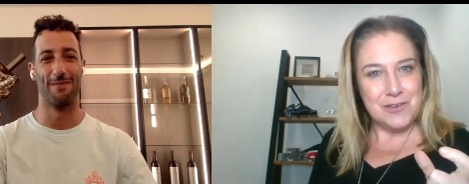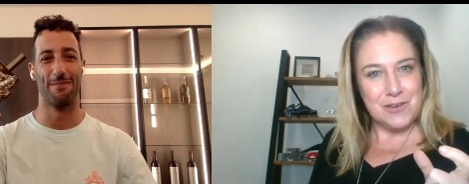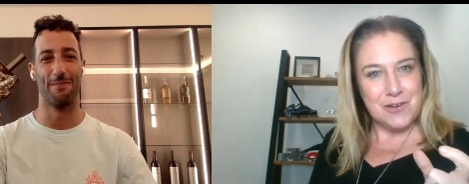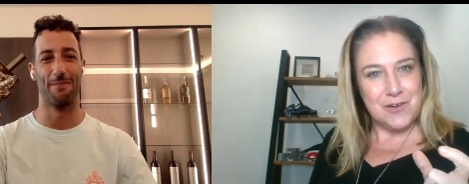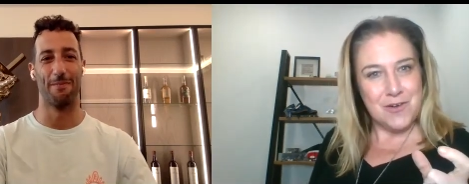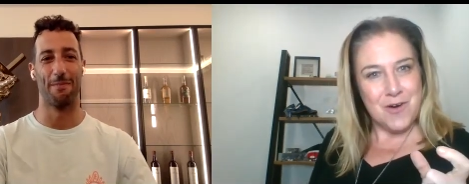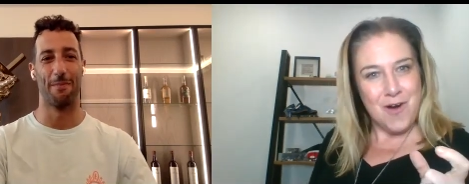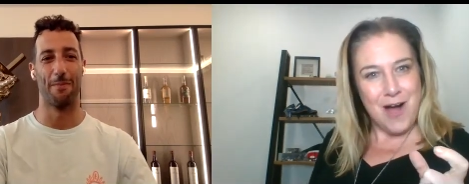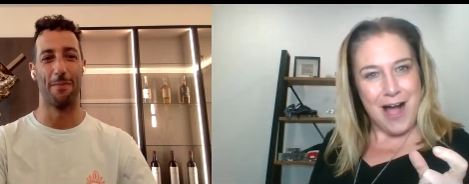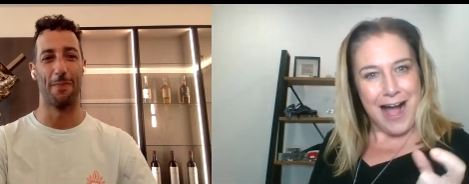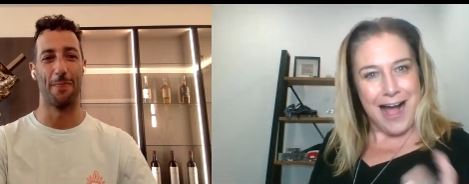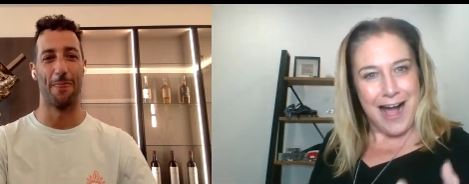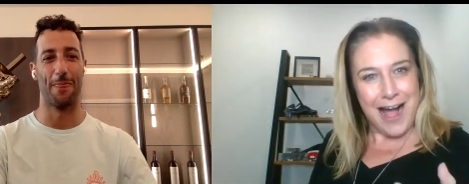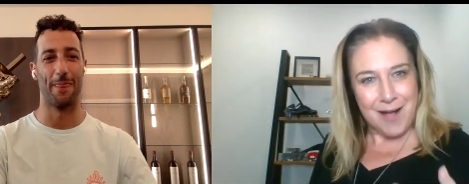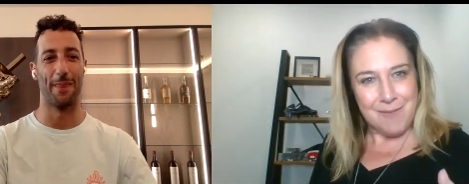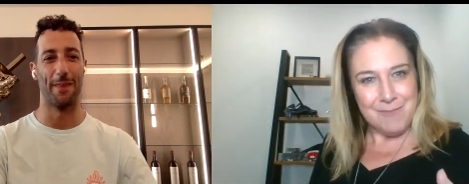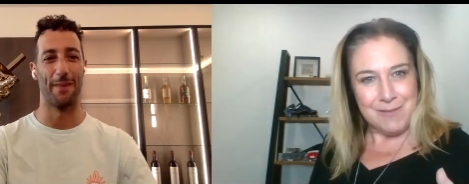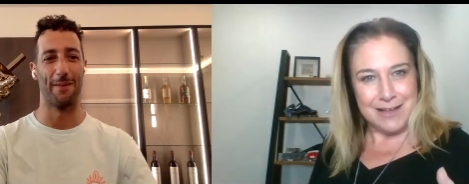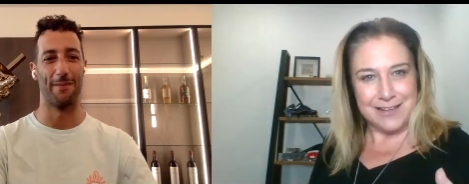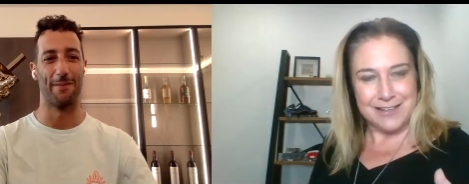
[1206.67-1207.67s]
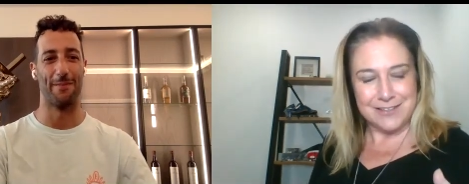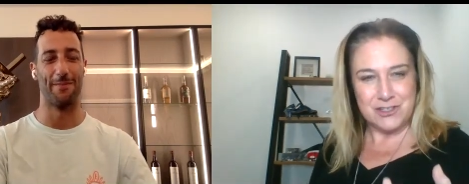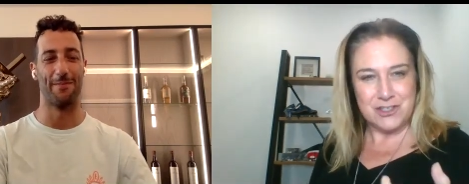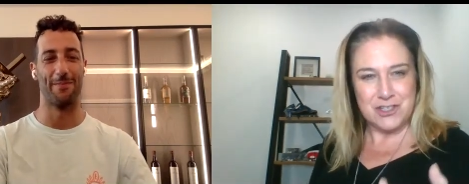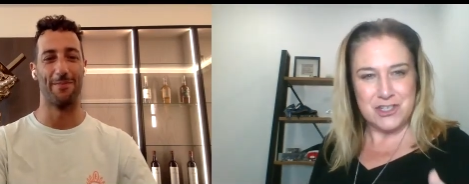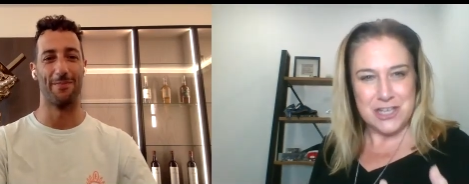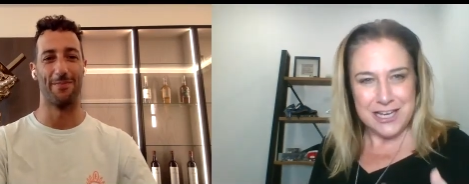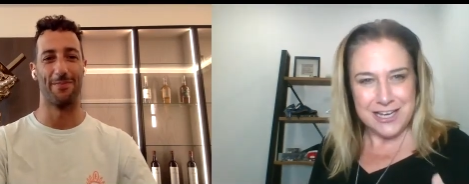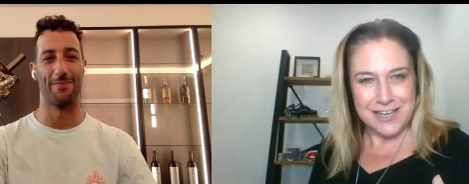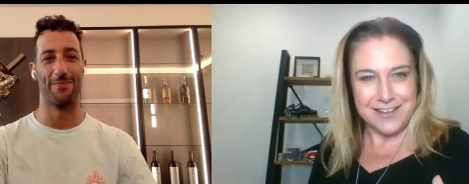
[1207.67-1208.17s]
Speaker 1: your armor
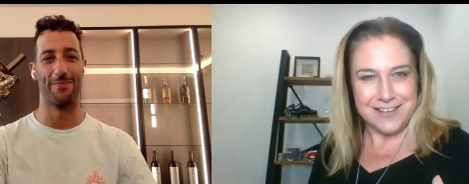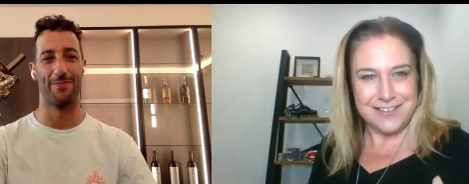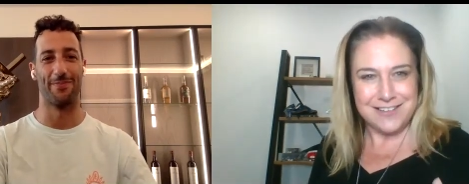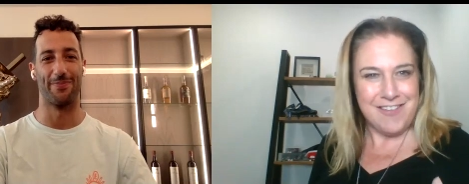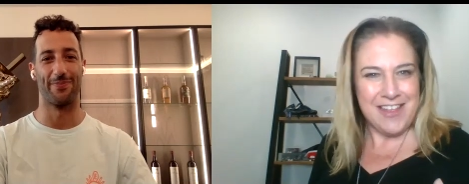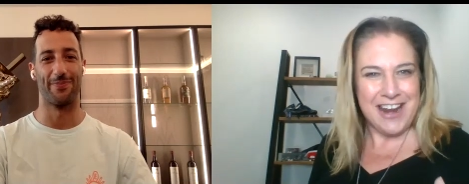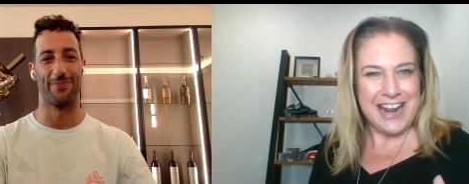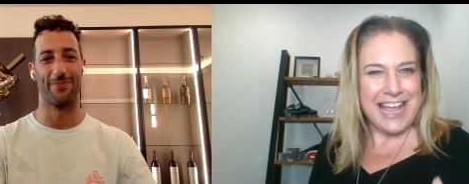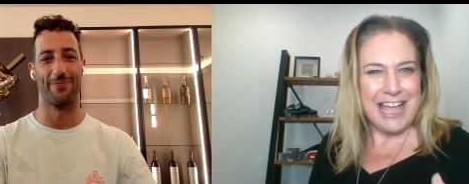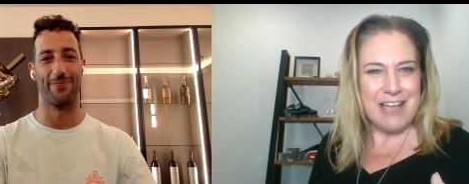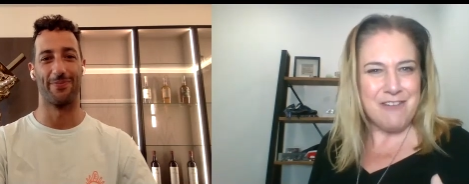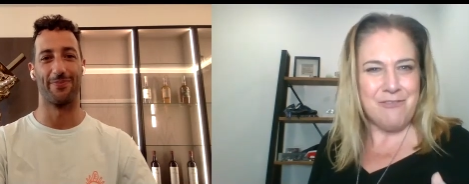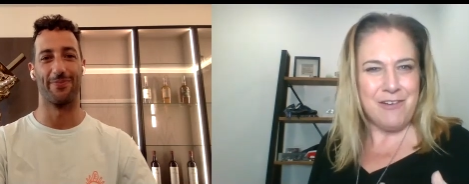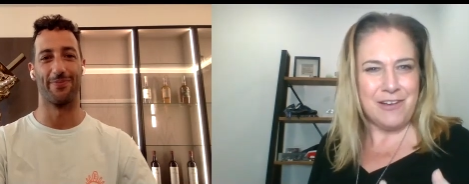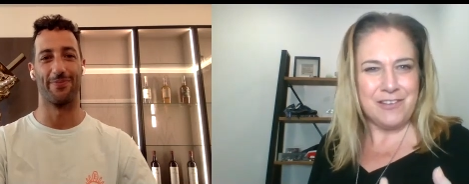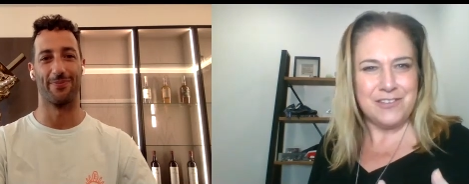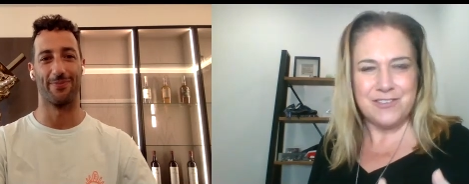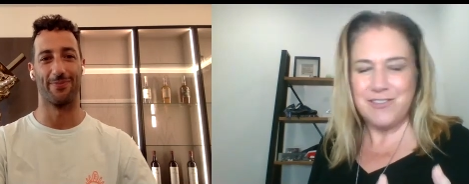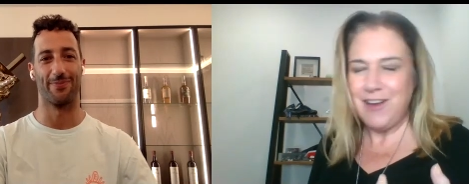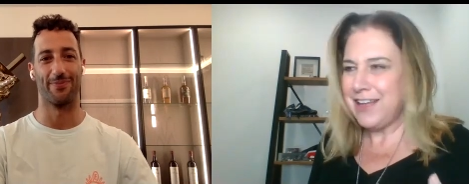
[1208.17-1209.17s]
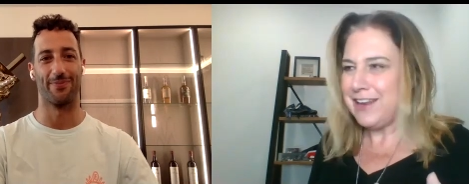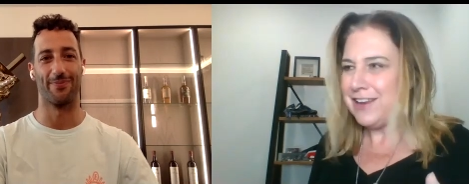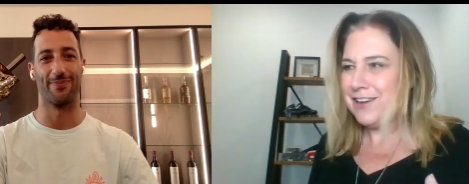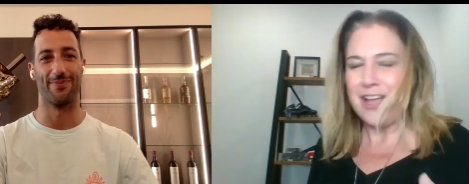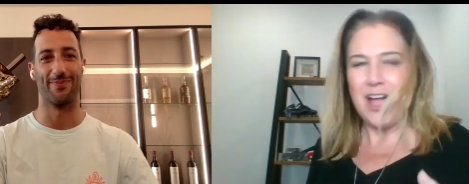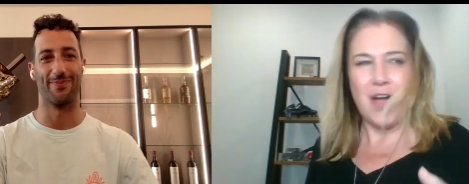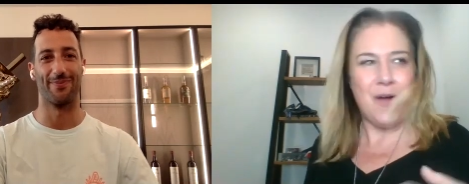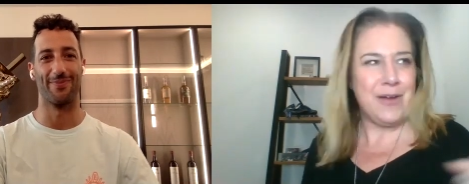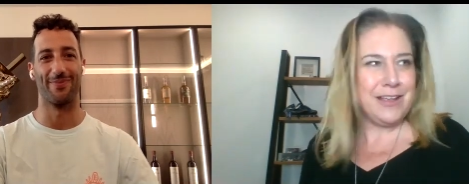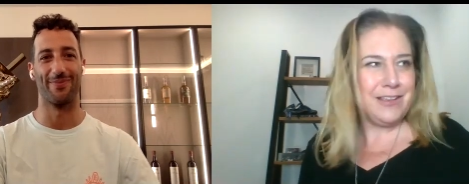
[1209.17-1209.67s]
chinks, and then I get frustrated
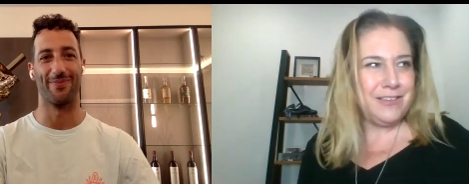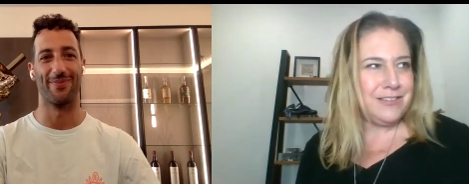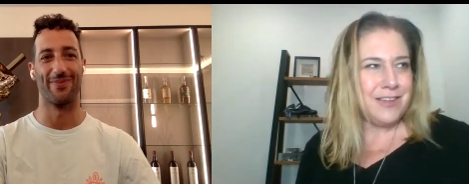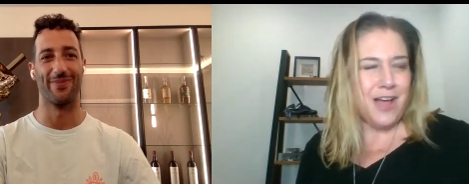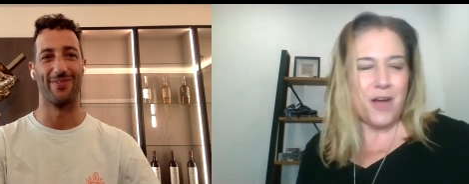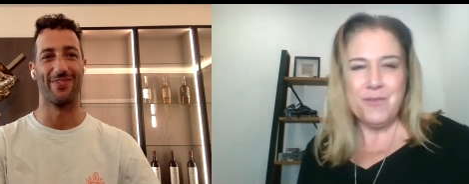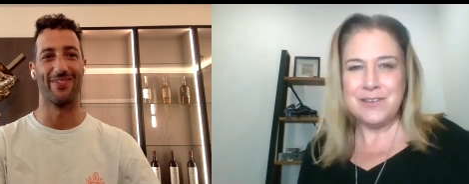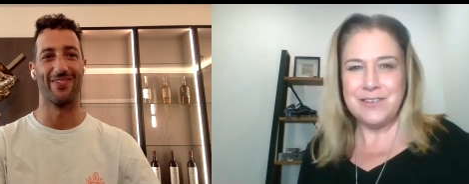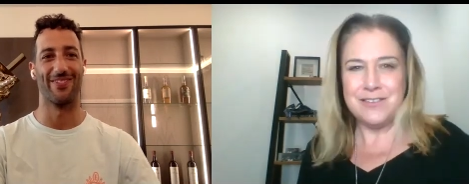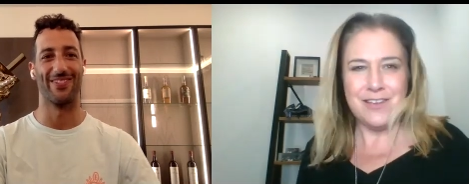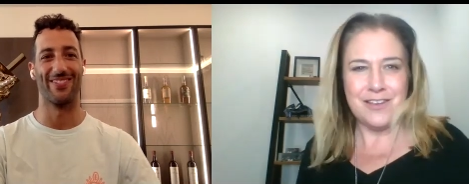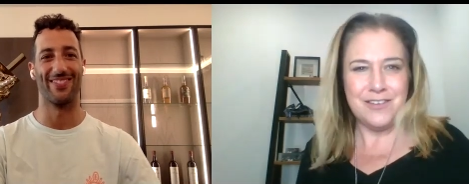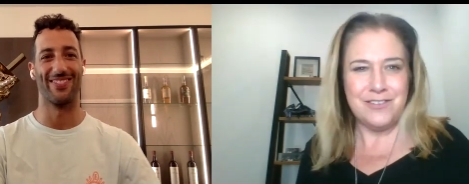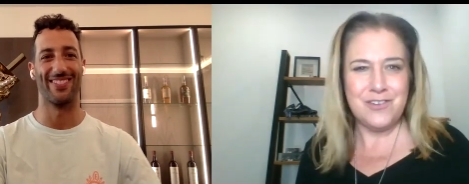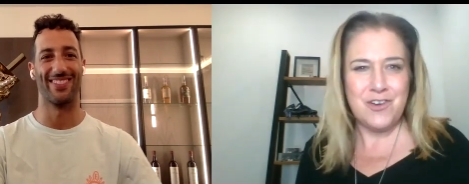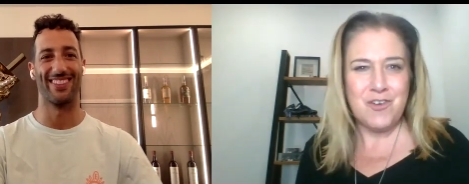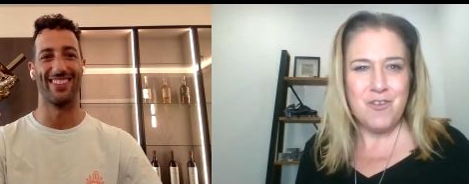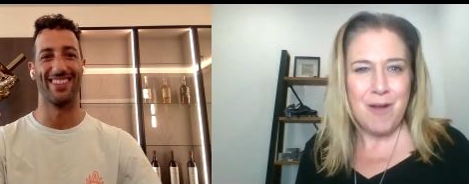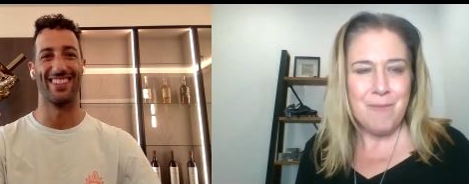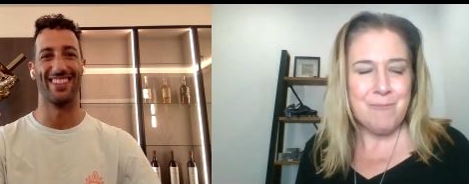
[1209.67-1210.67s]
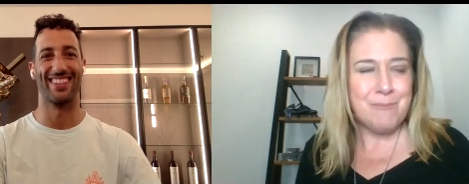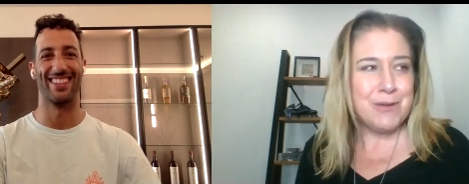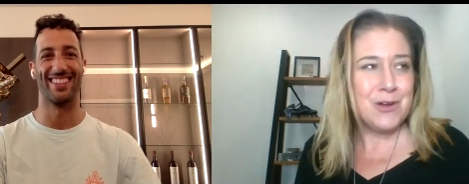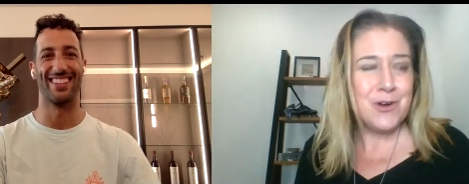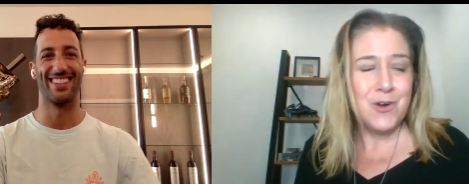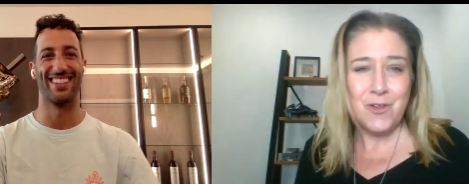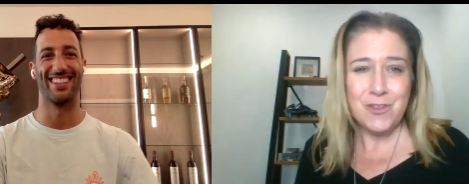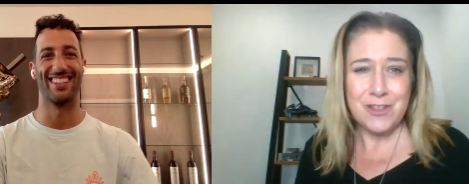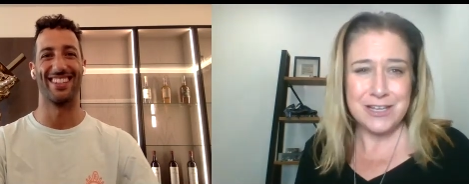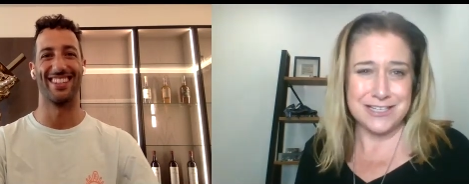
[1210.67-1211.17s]
going, so and so's grumpy
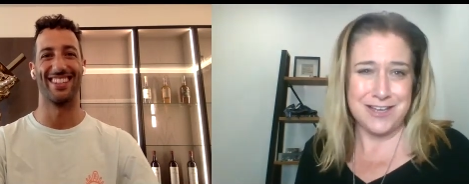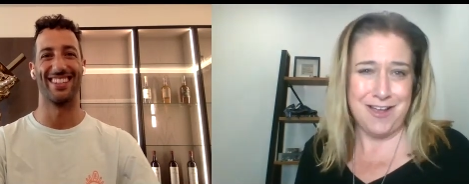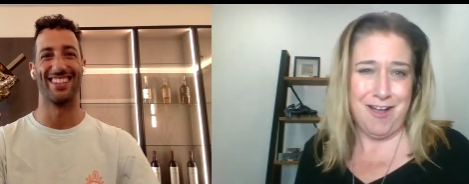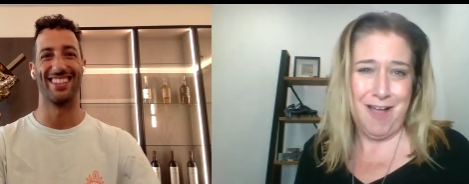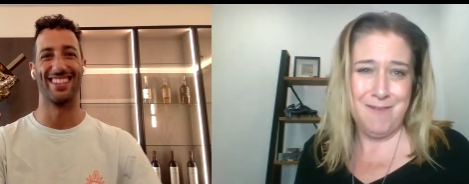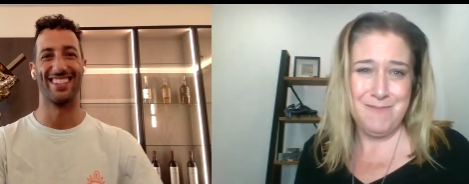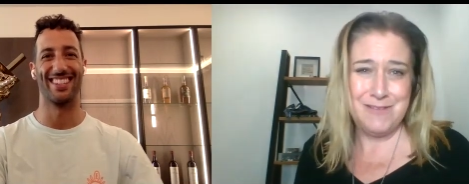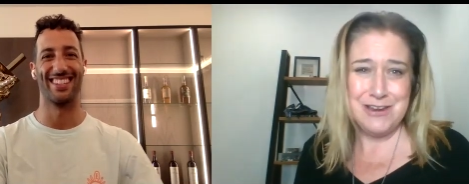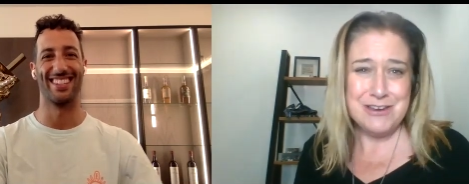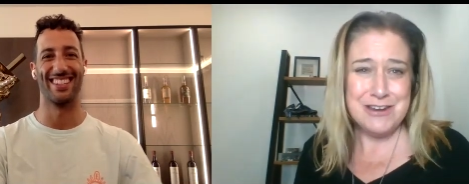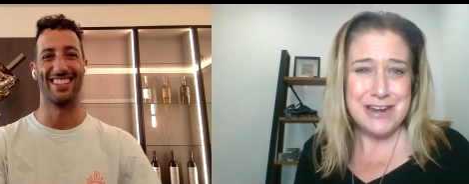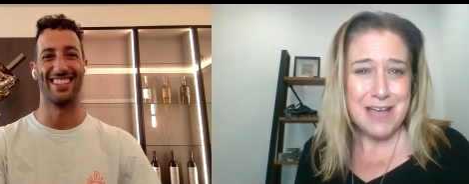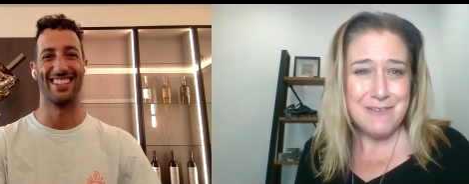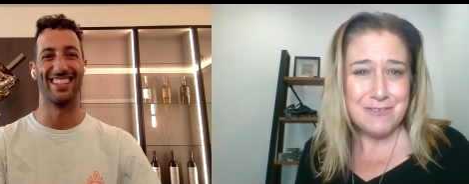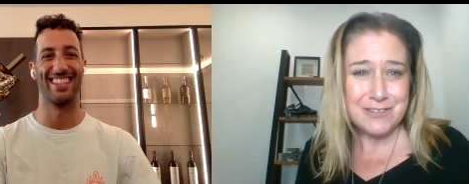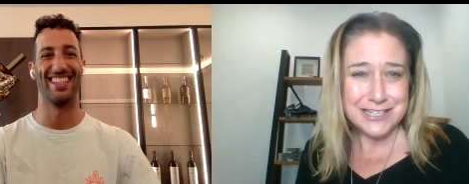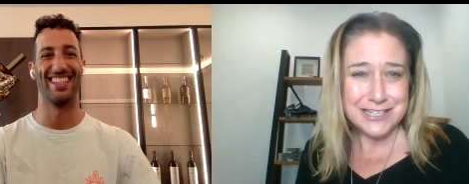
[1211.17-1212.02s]
all the time, and you never